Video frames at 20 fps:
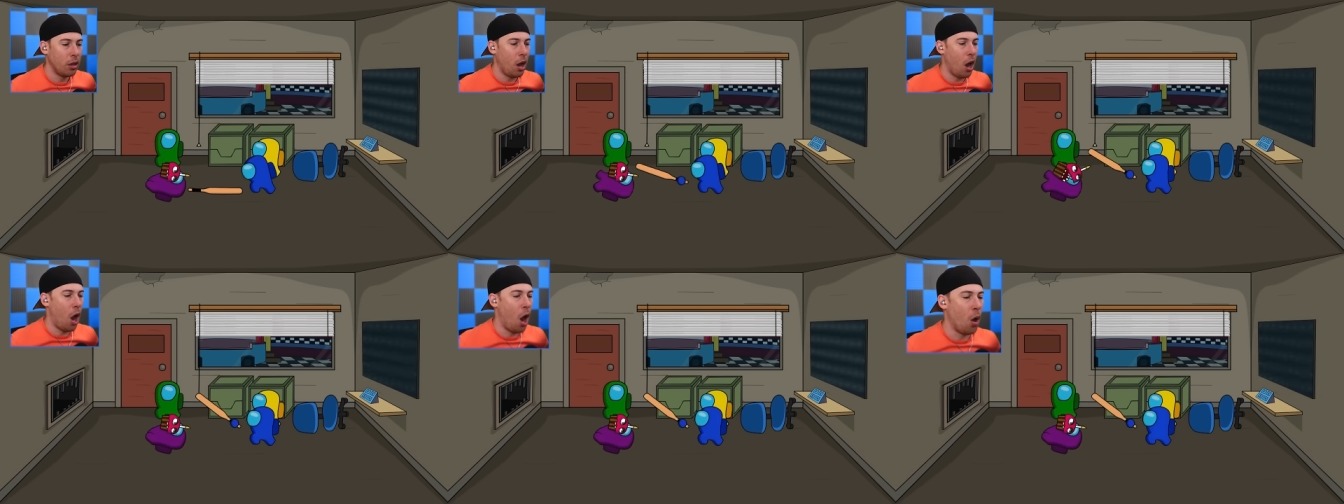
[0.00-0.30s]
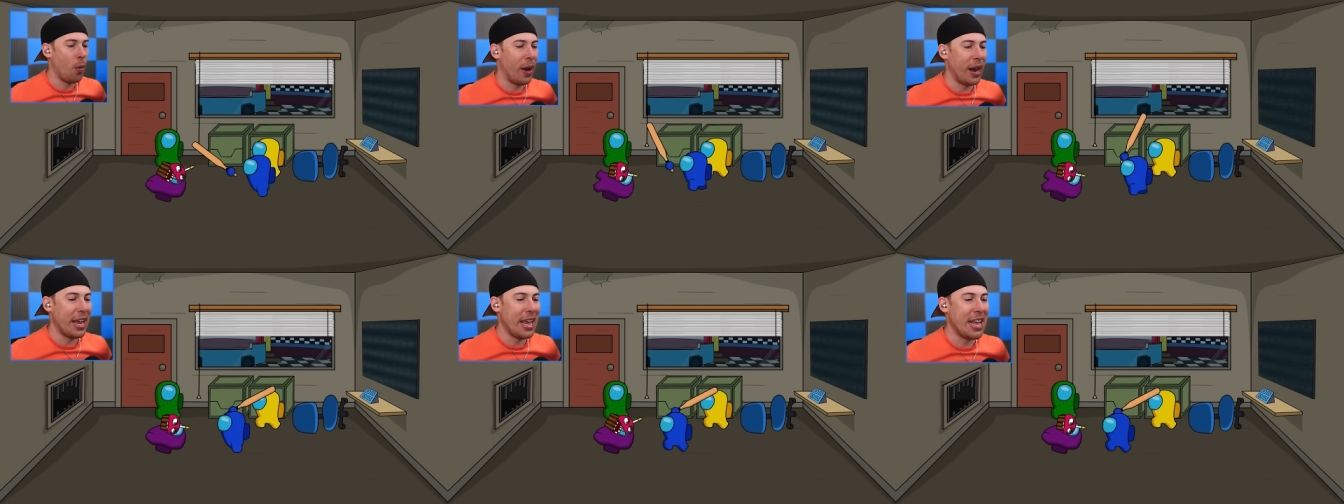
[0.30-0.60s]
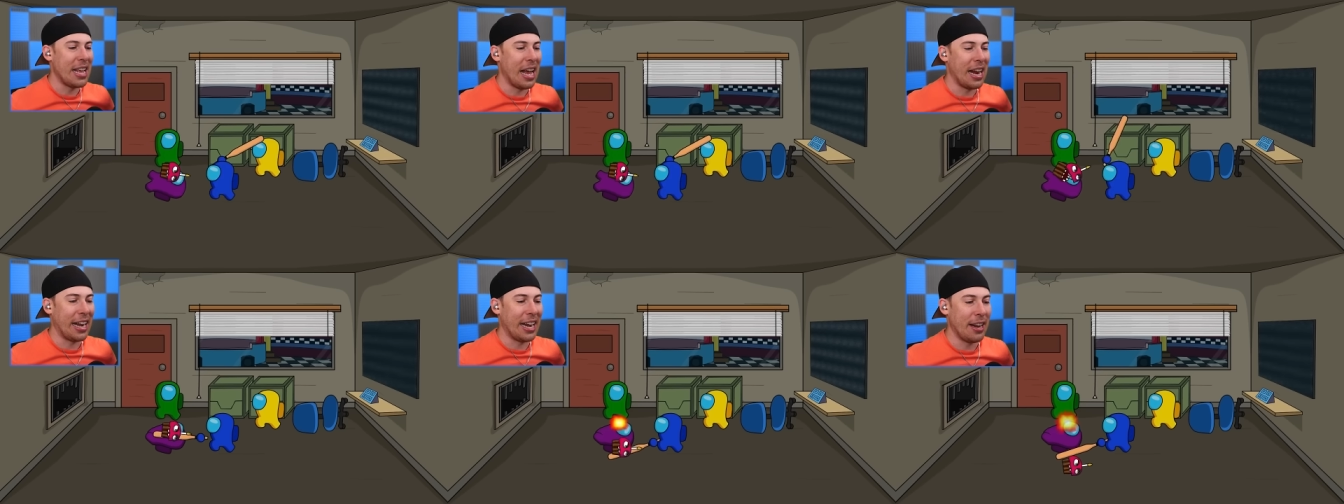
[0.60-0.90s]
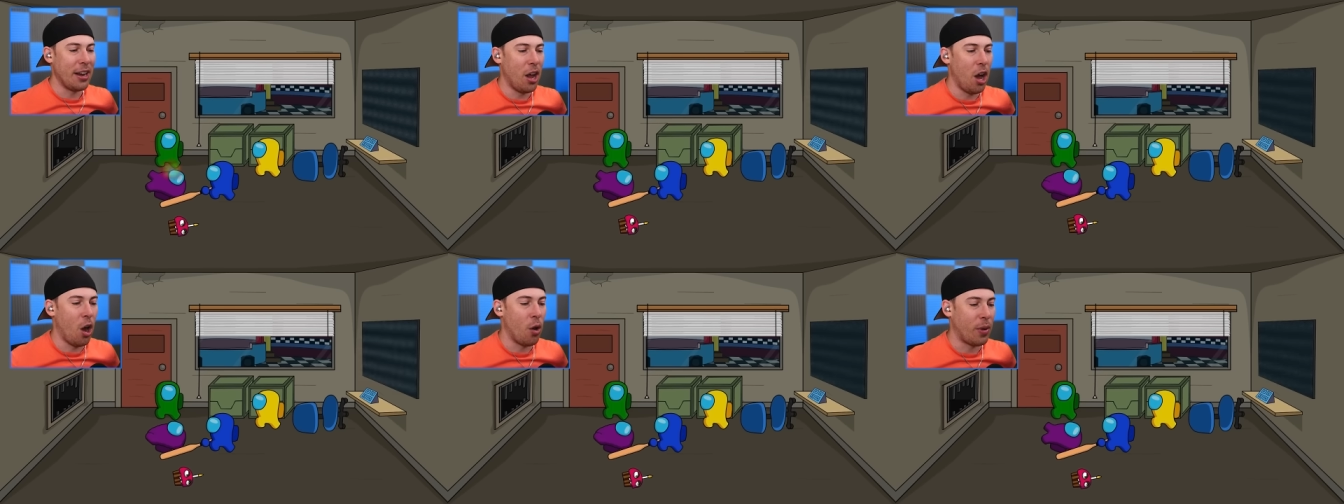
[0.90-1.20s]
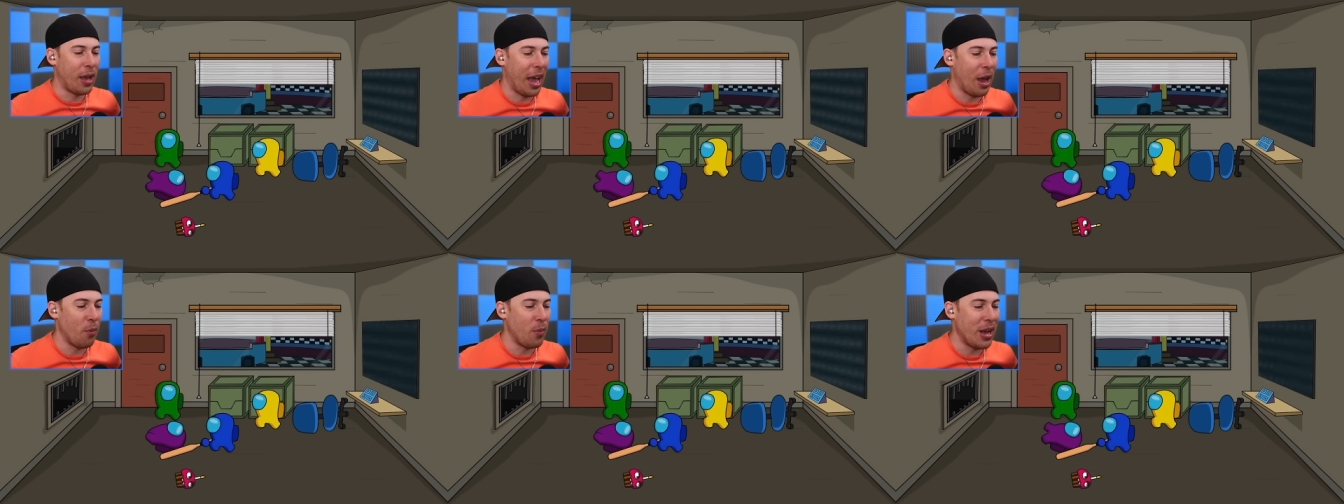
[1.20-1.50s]
all right, he got in.
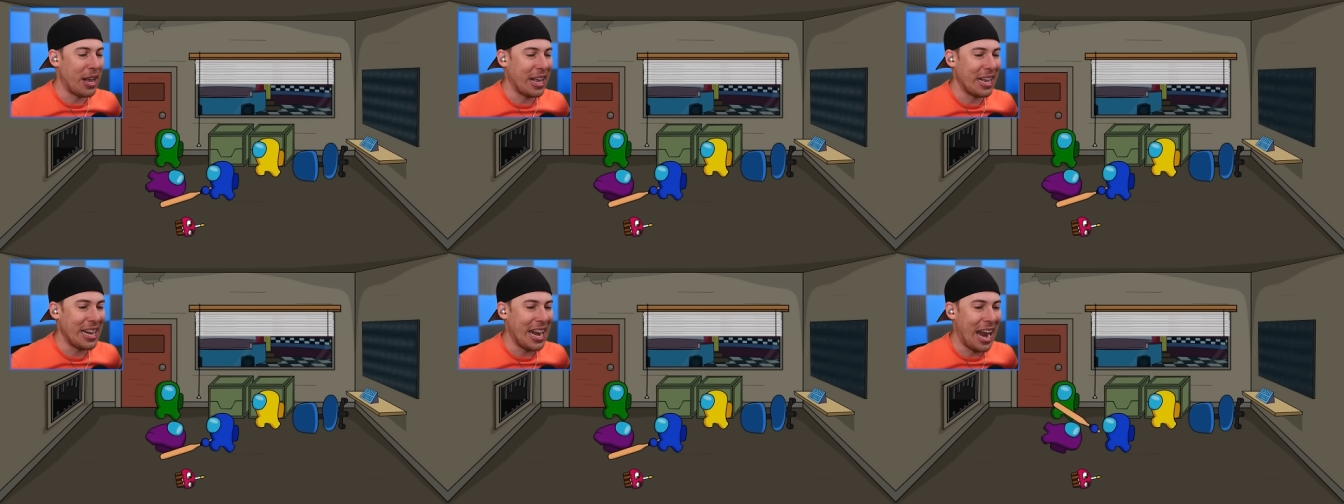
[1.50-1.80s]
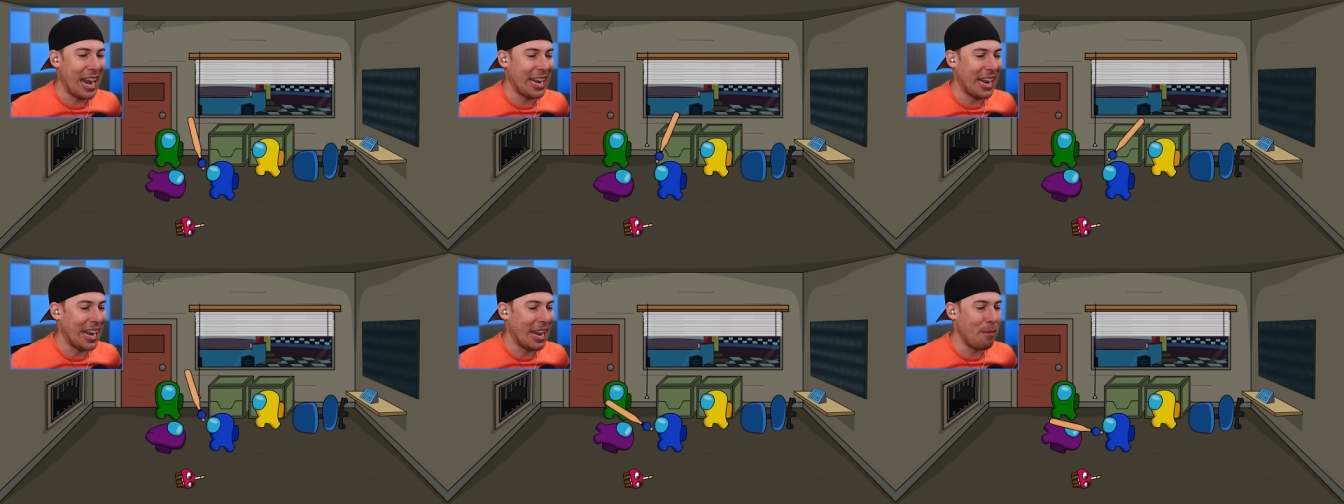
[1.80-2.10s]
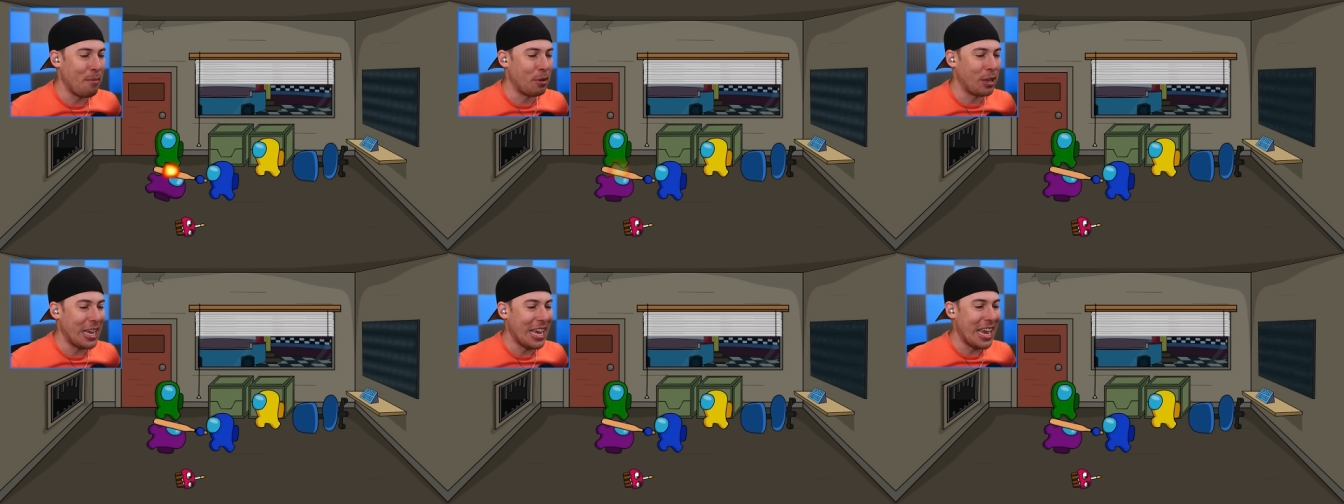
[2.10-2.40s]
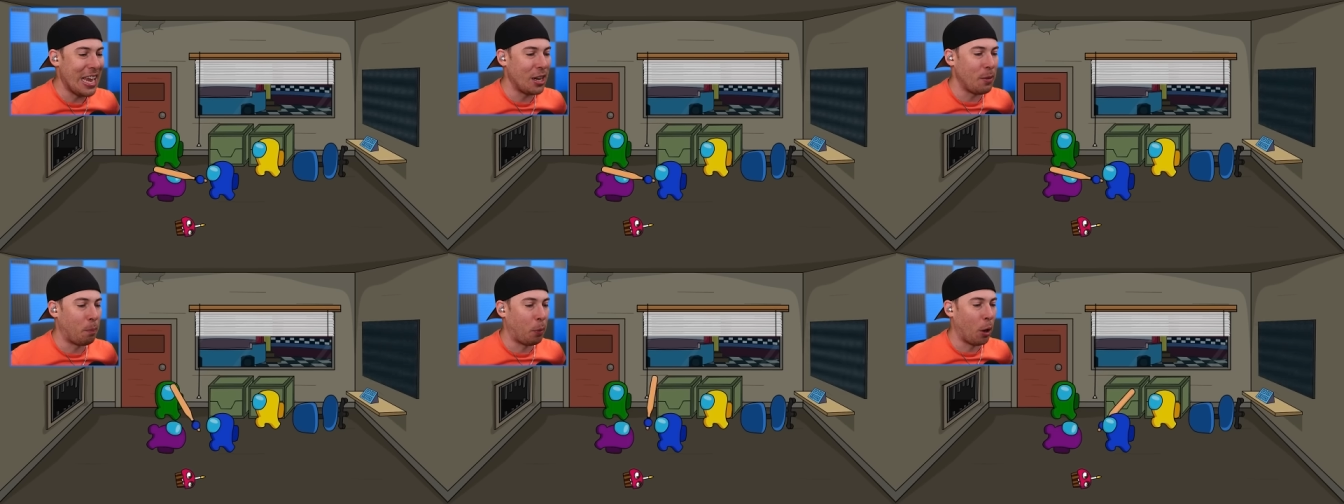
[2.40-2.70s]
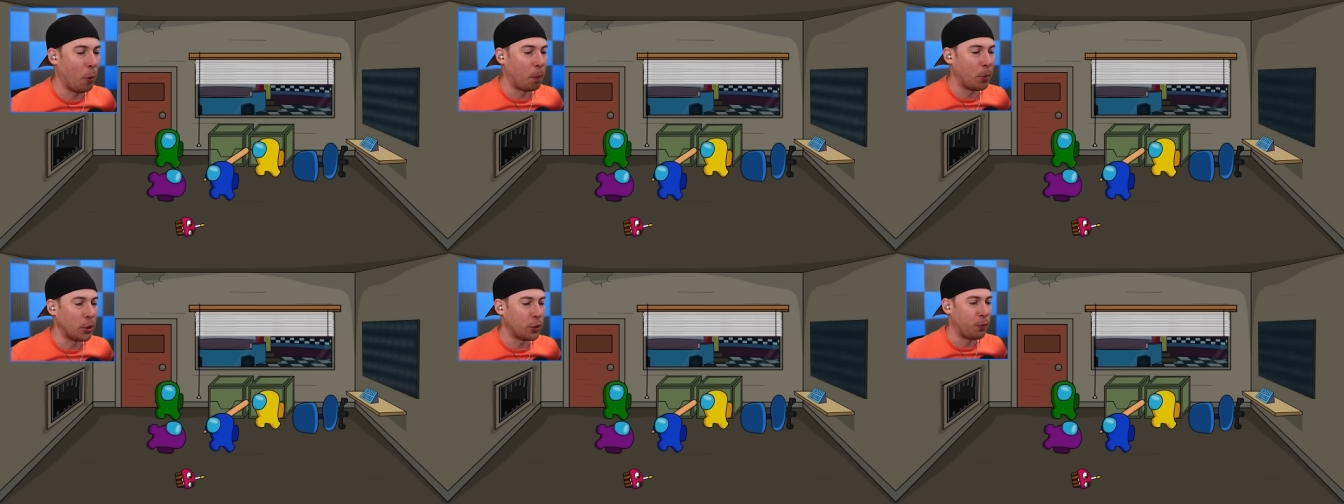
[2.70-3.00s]
Okay, we cannot let him eat
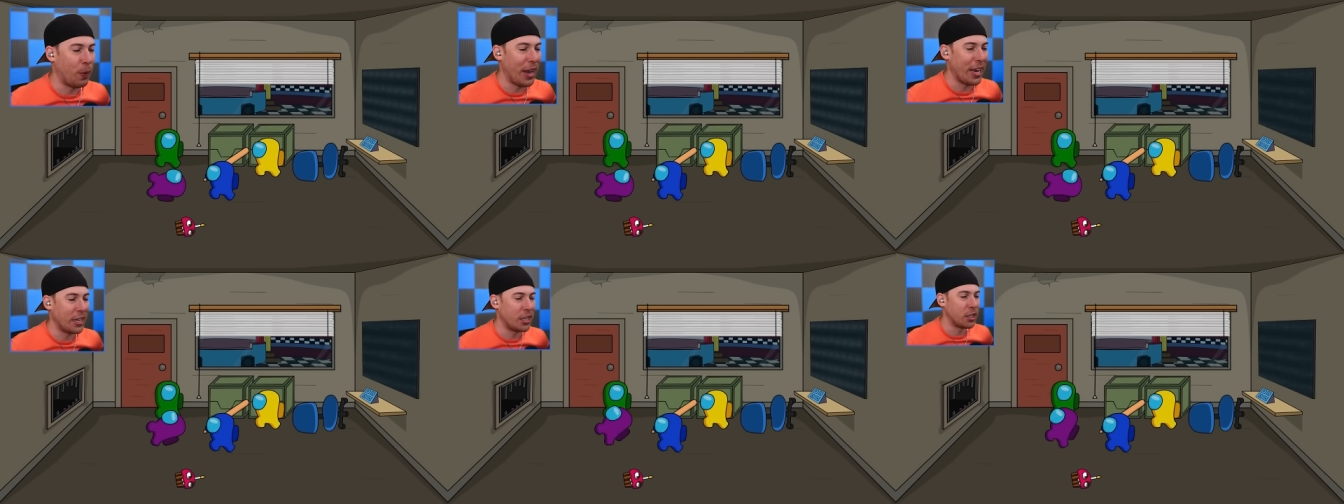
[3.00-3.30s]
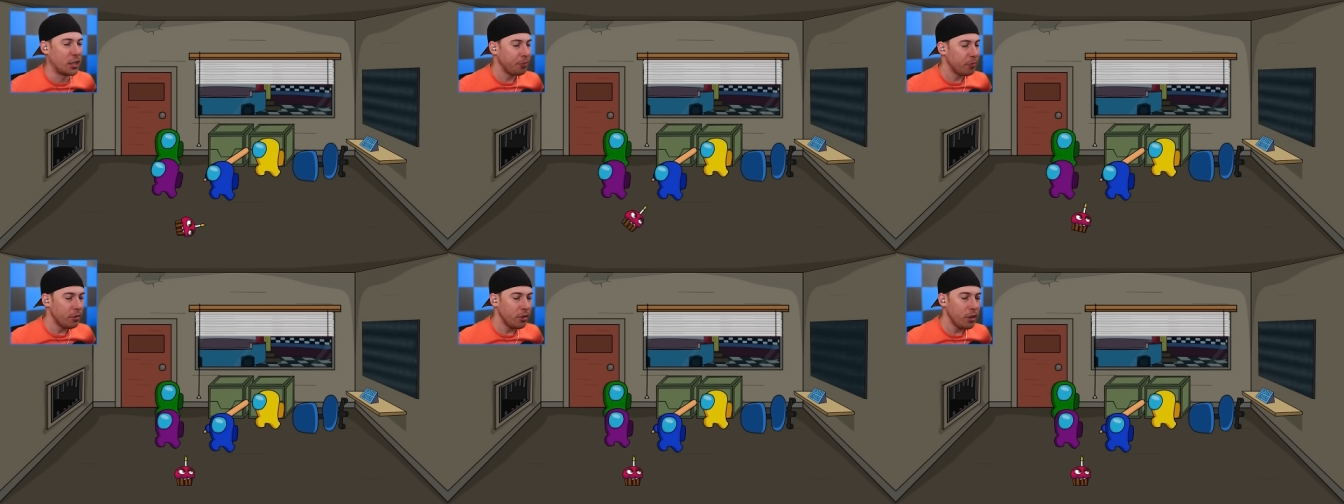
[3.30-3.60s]
Purple's face.